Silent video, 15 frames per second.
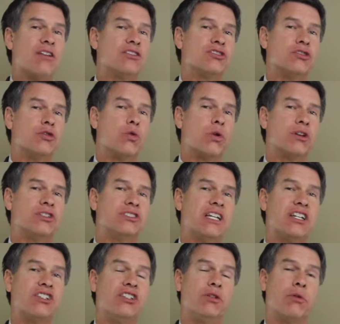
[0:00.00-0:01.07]
does an
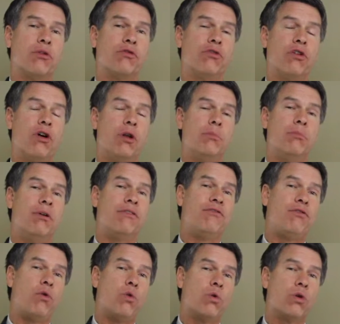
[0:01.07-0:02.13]
organization deal with fraud
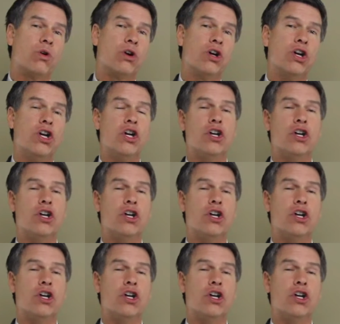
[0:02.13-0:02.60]
before,